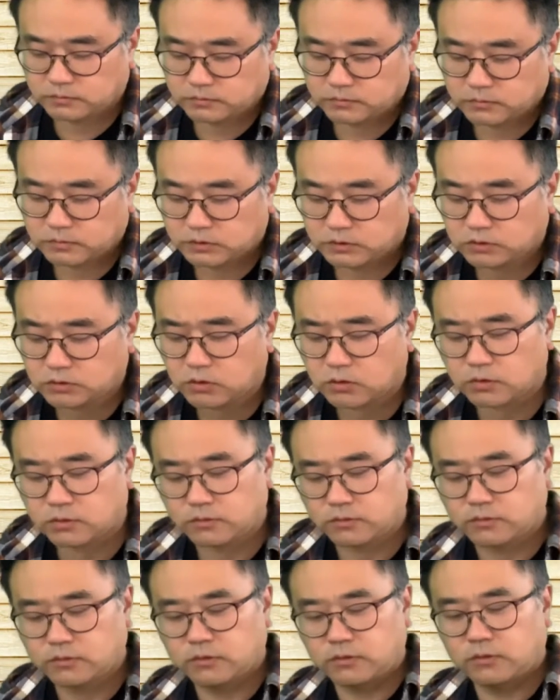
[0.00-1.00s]
So,
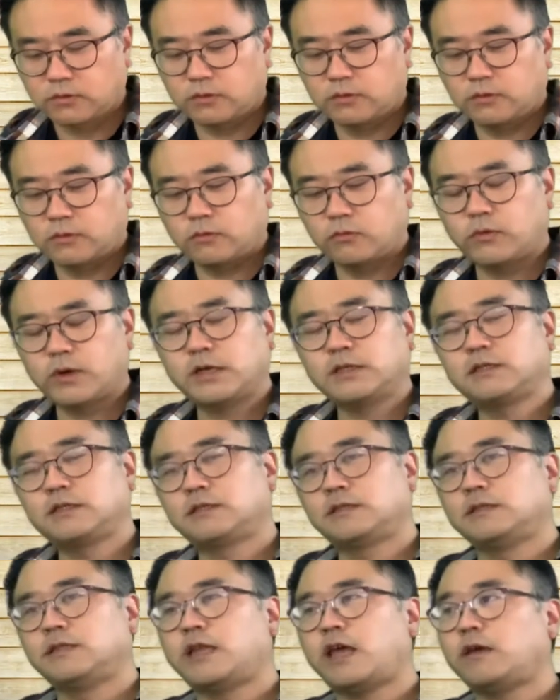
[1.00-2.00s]

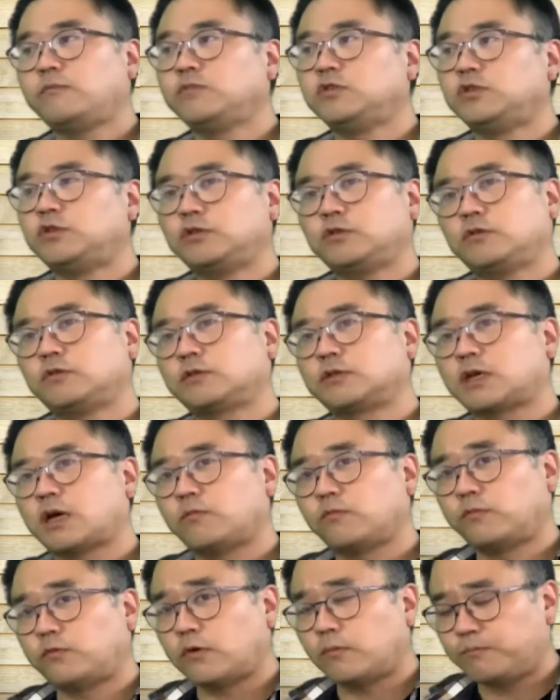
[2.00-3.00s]
where's name Jews come
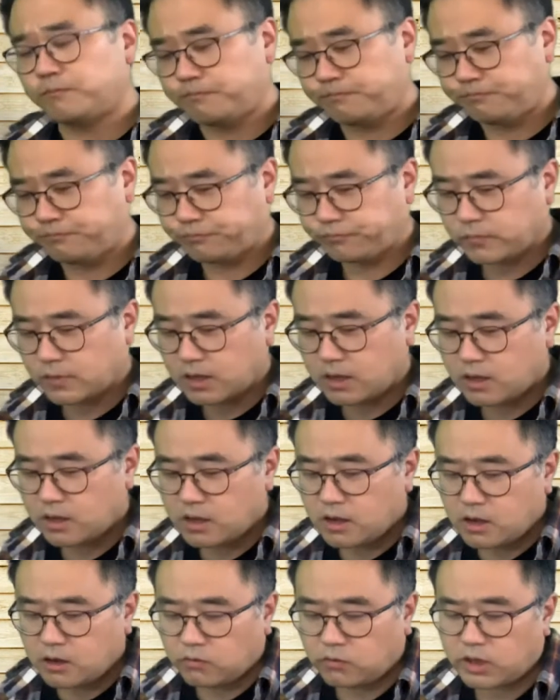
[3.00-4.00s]
from?
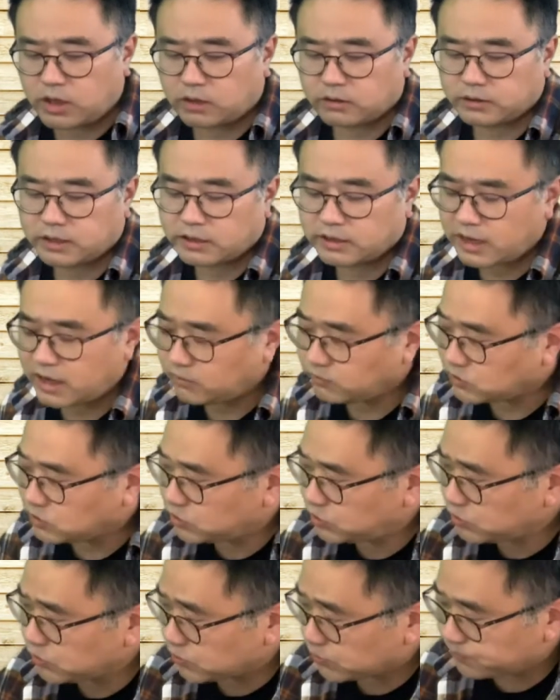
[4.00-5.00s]
Well, the name
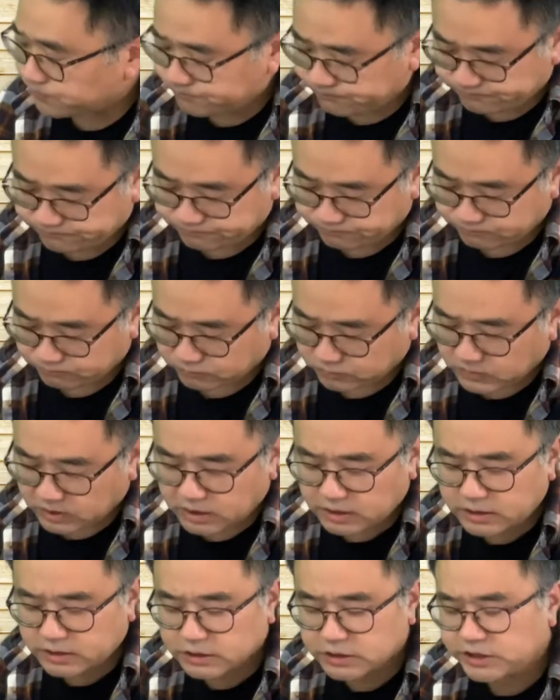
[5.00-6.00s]
Jew,
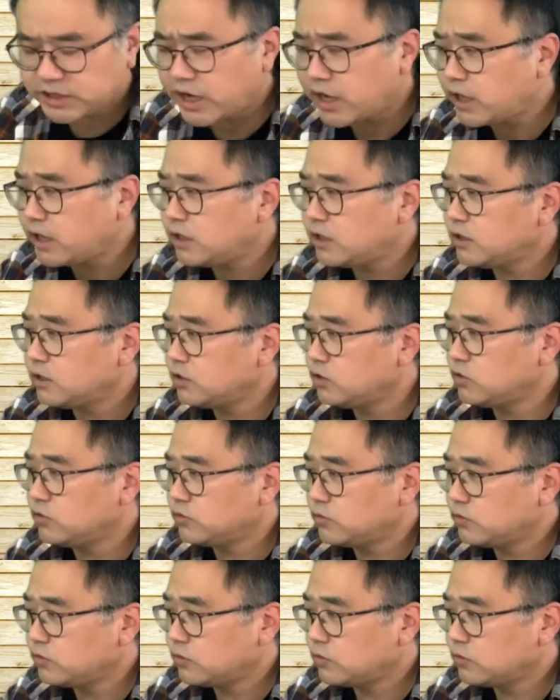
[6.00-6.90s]
J-E-W,